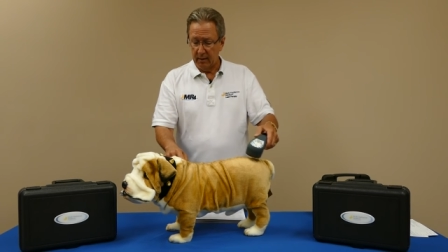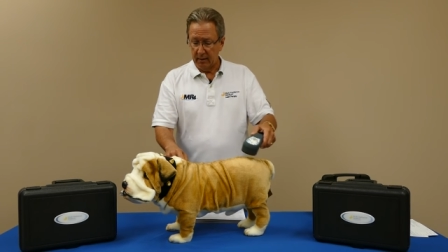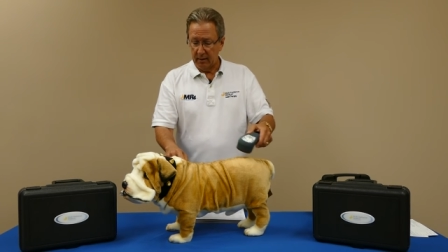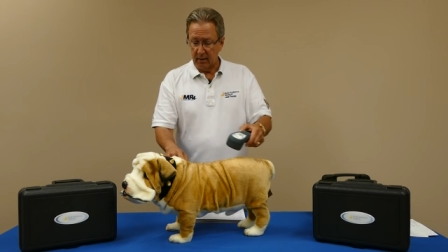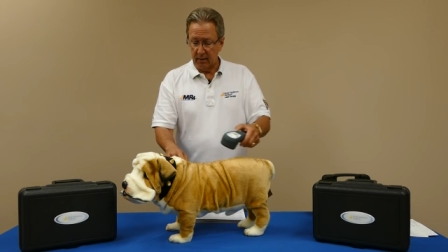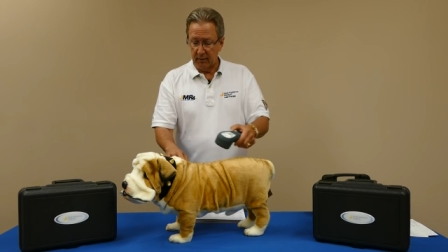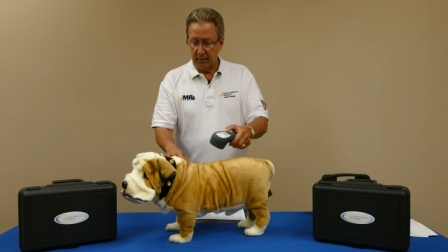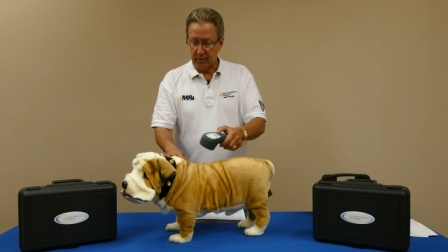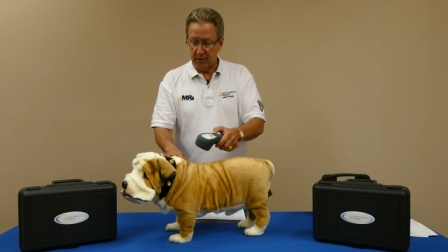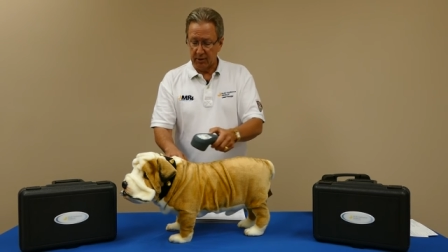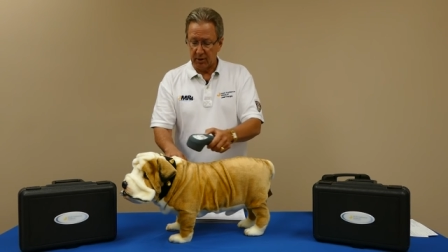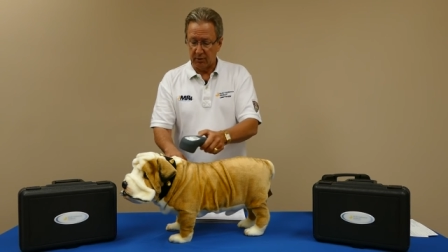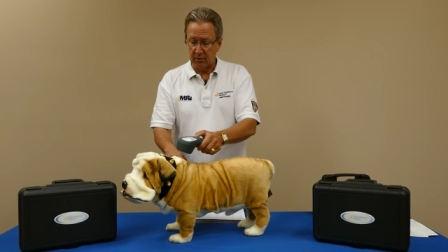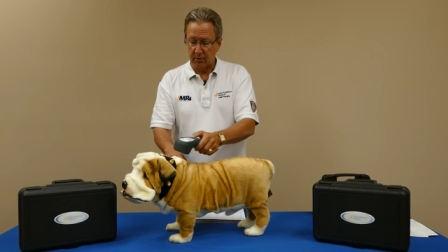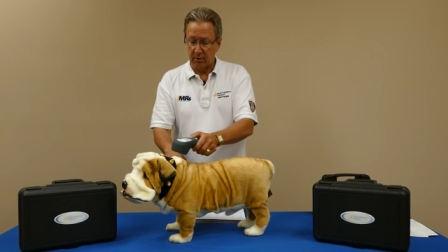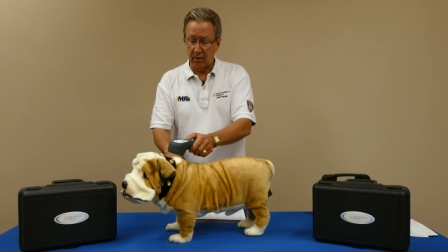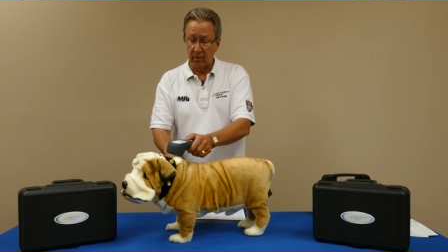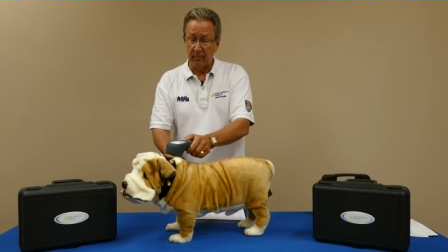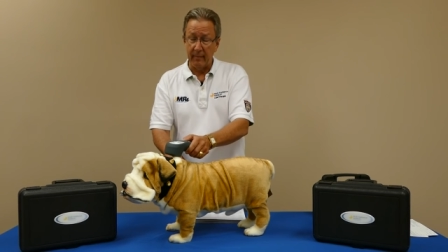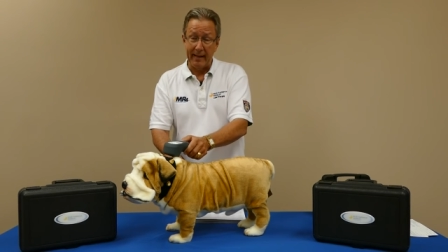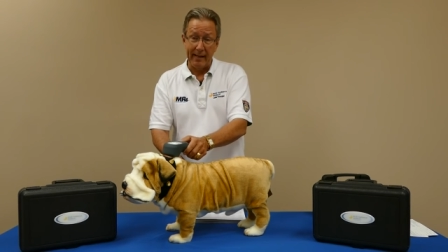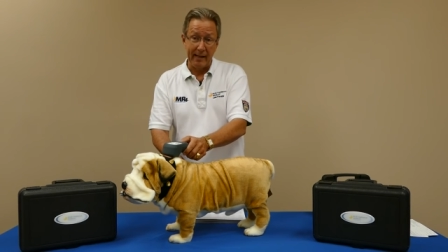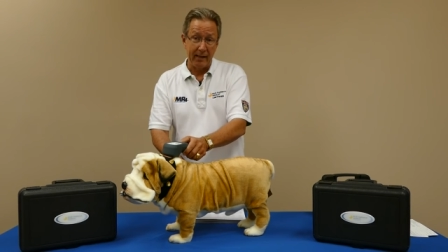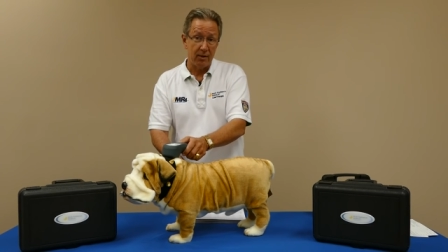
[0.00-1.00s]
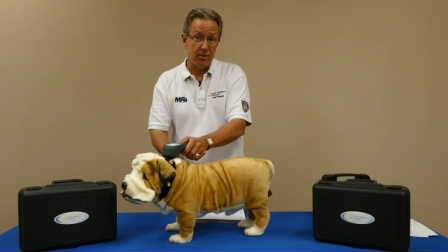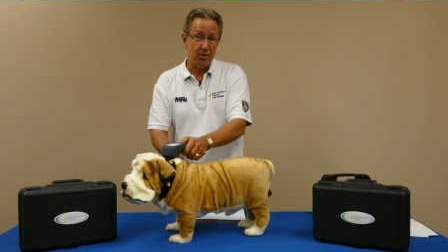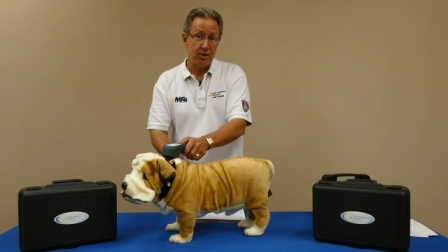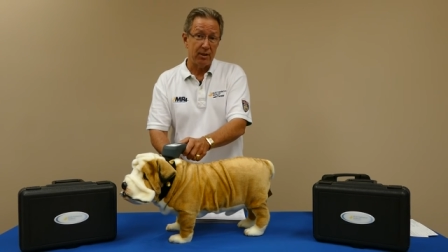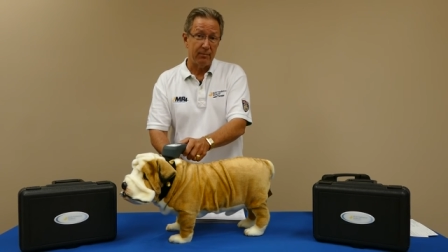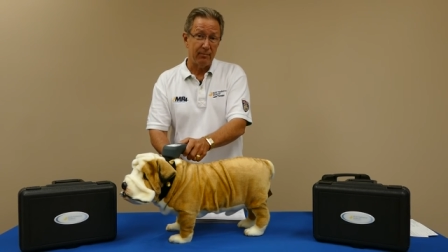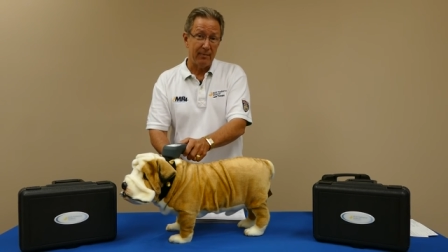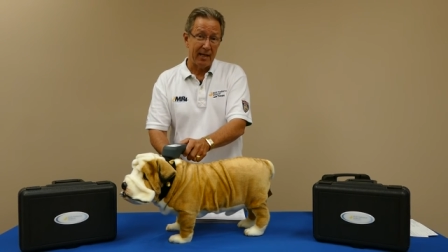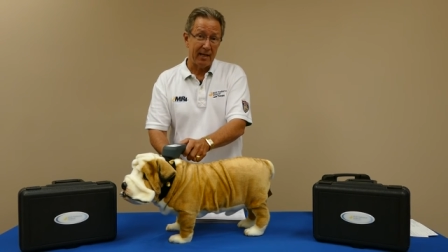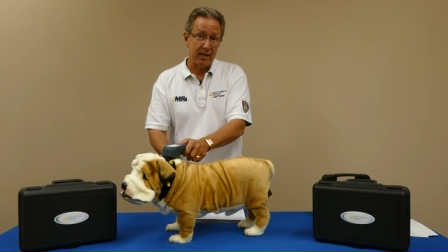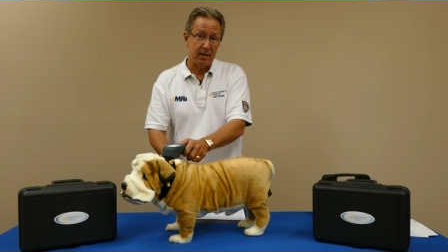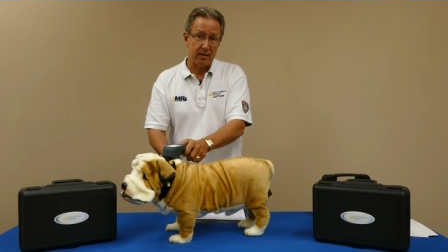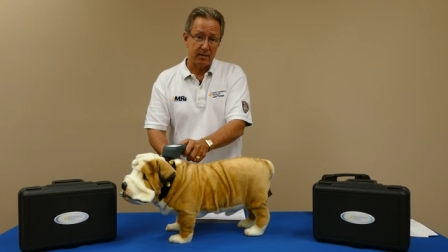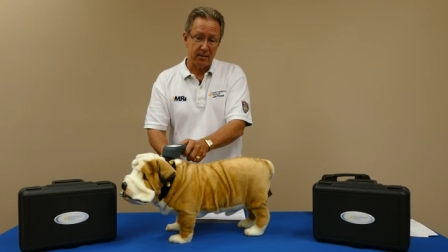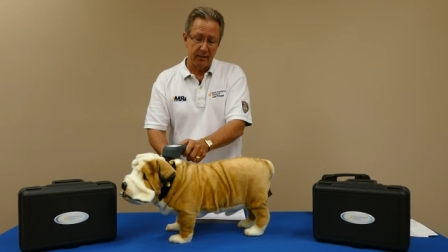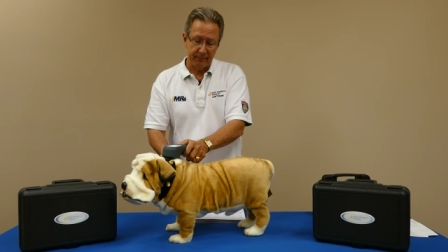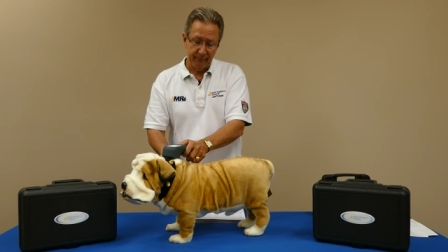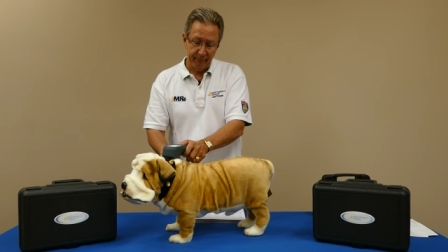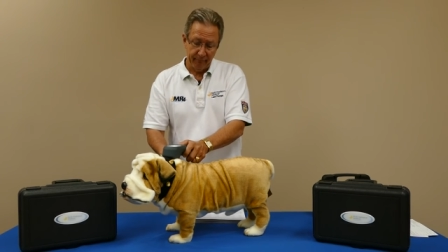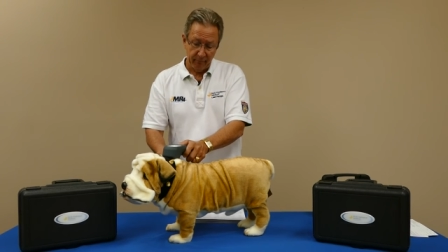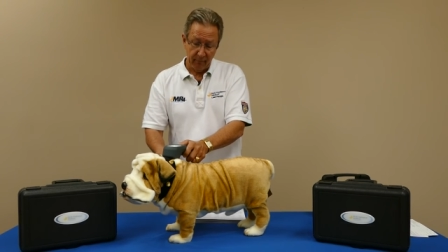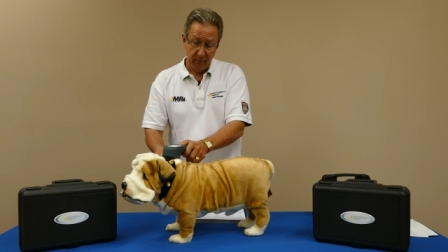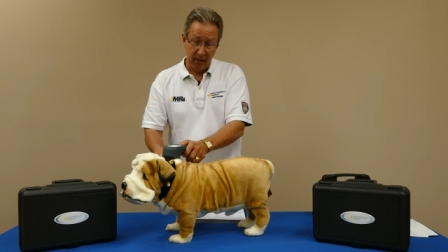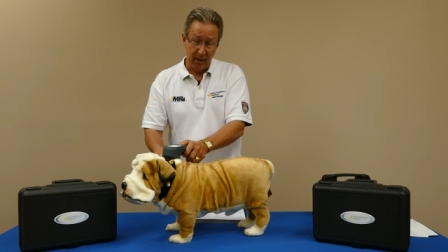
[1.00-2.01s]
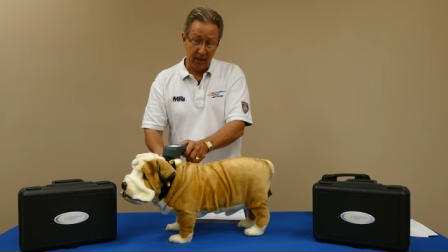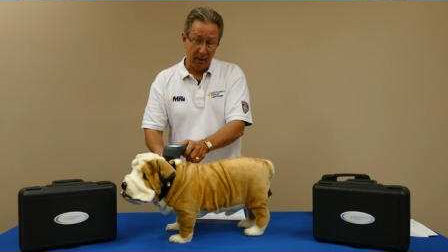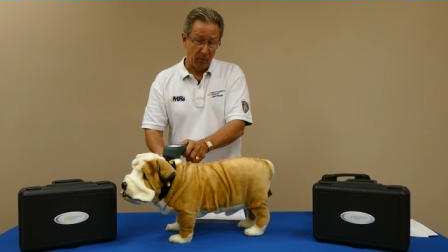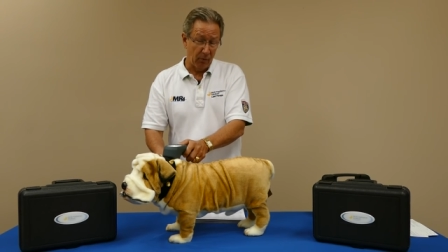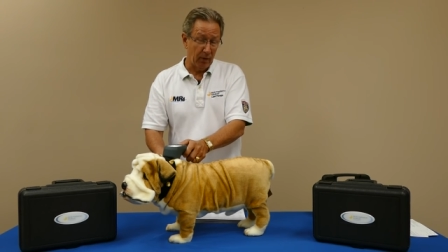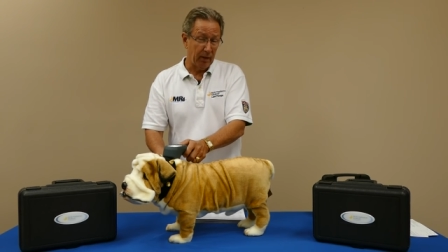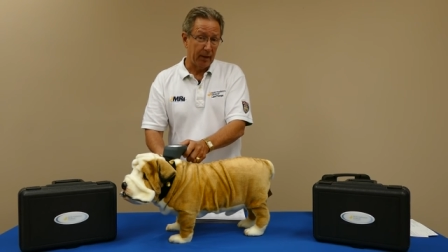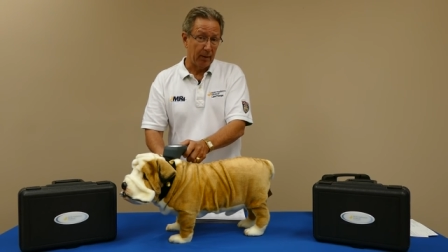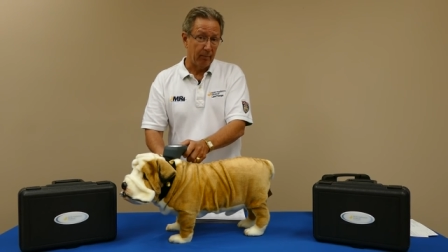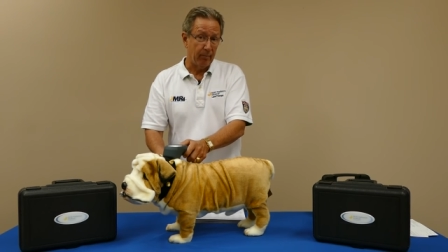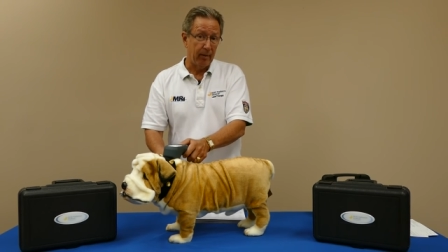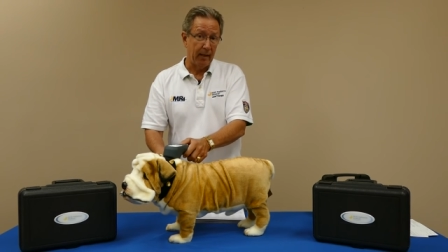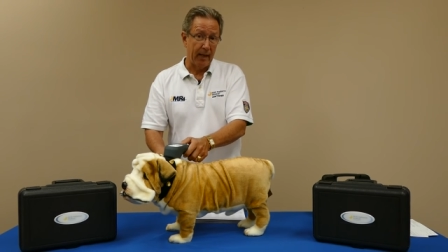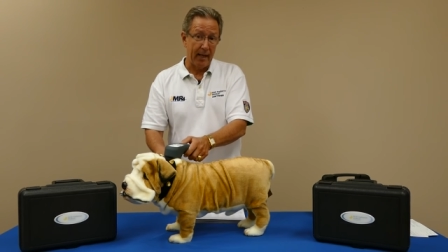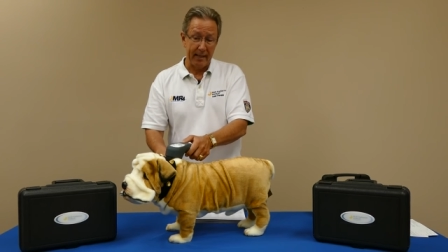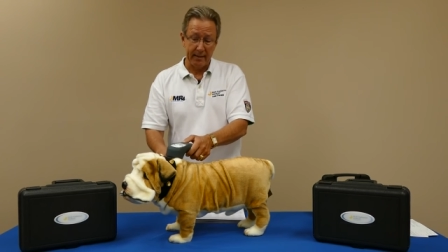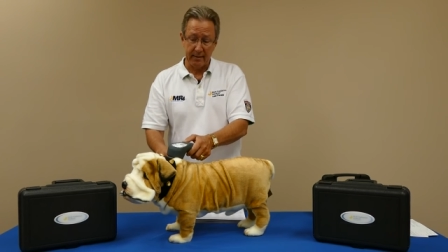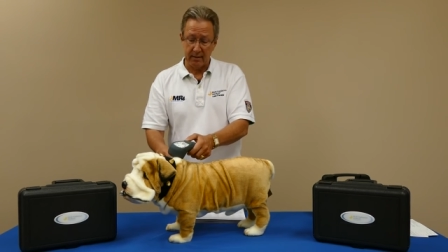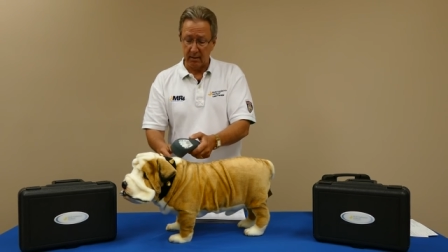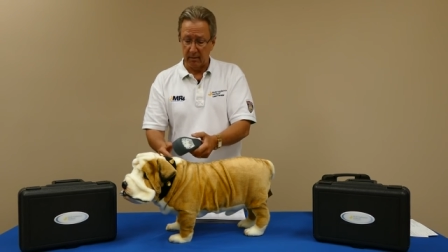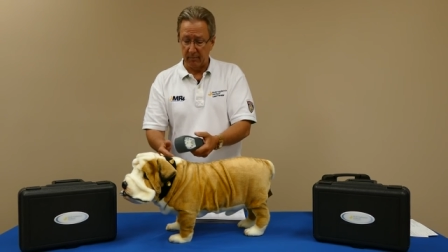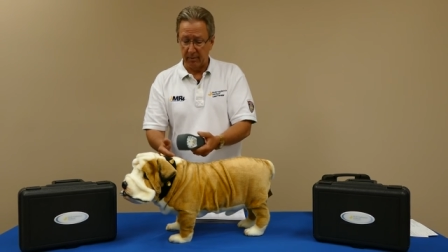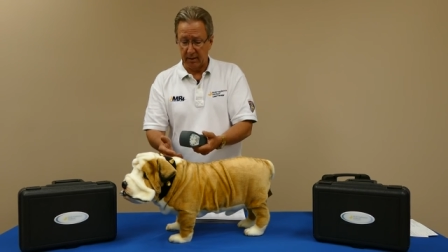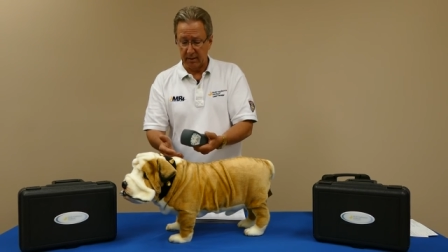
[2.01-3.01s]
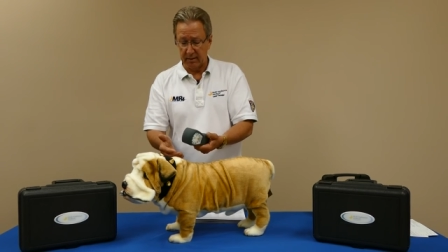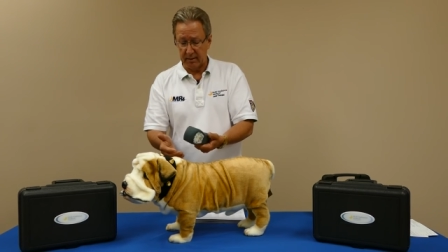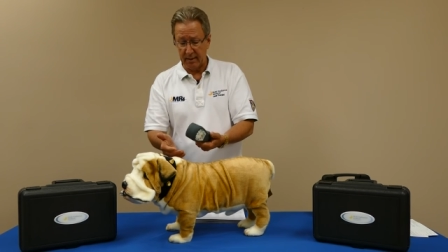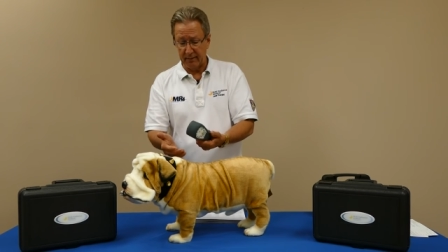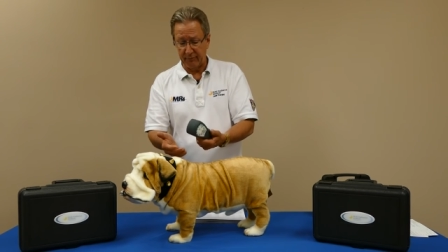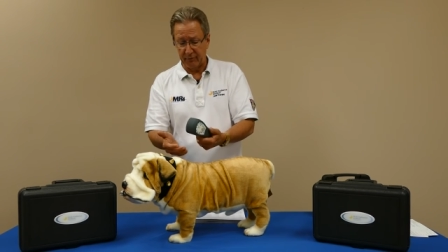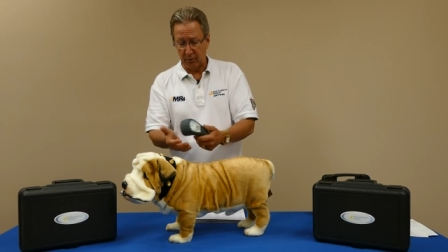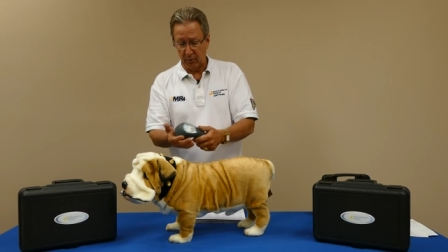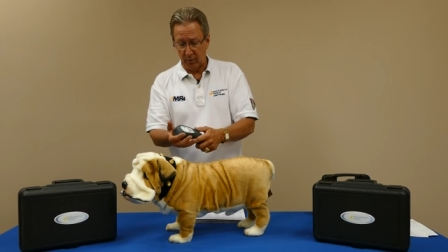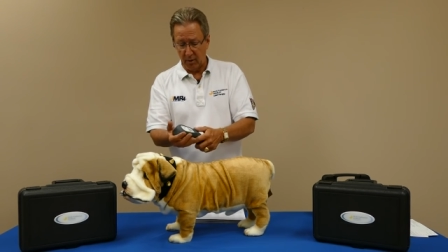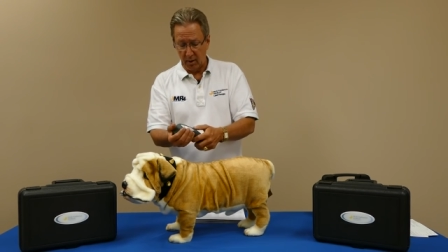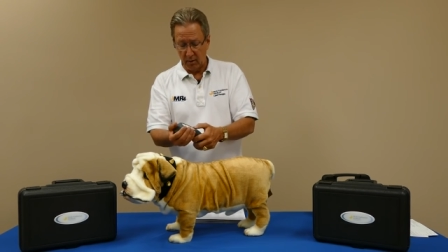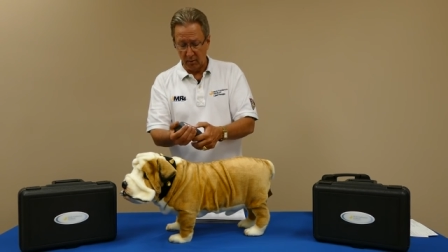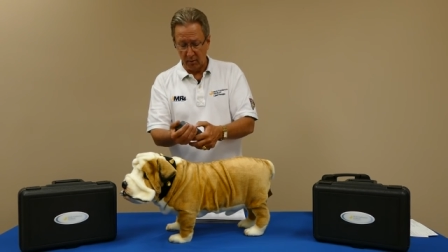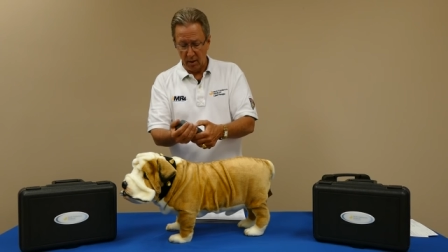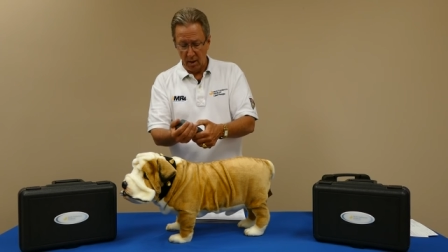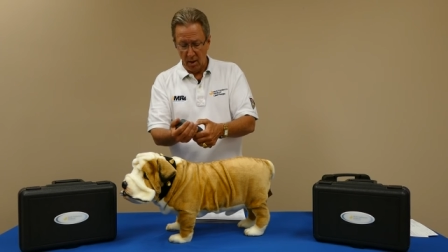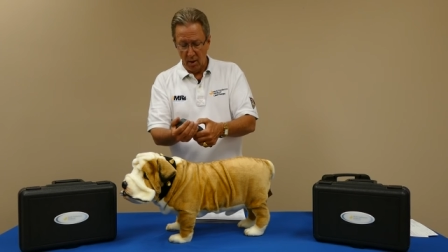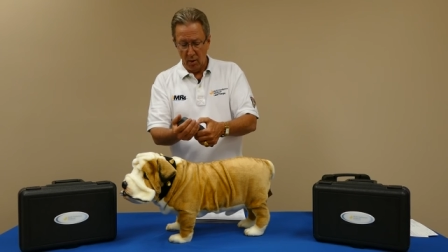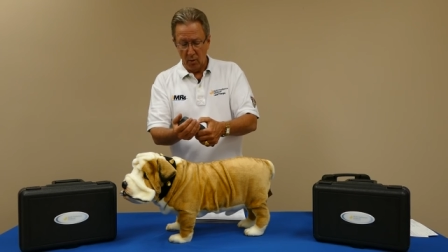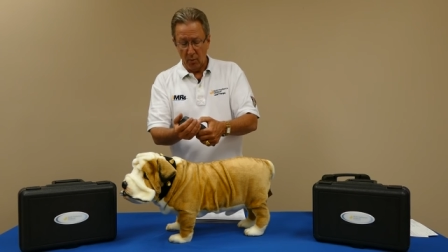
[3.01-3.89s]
You know, there's a term, energy medicine, and it really applies here, because after all,